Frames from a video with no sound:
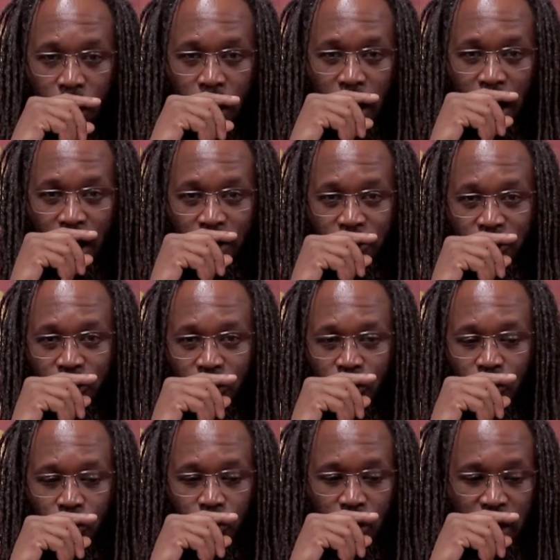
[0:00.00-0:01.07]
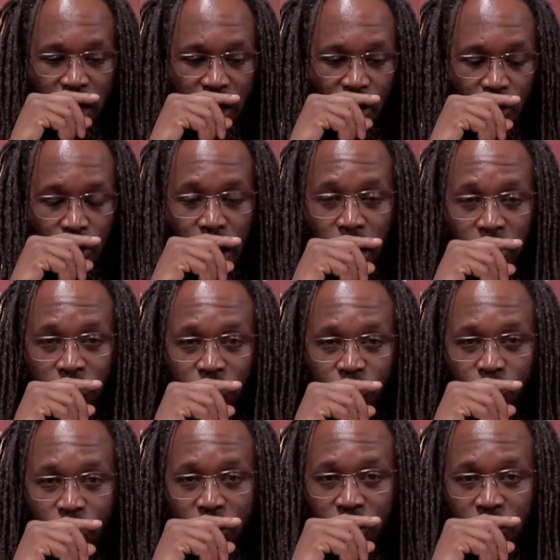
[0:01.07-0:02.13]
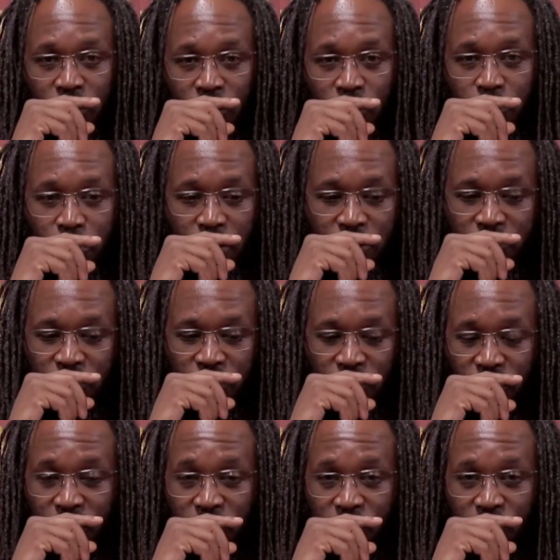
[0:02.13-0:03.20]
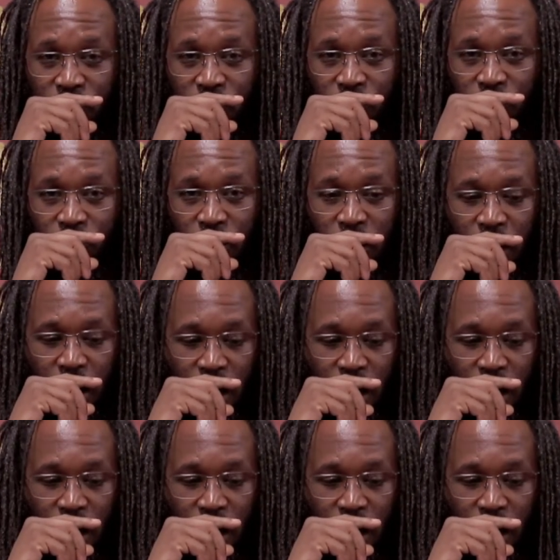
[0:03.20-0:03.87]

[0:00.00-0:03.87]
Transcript: how you interact with your brothers and sisters, right?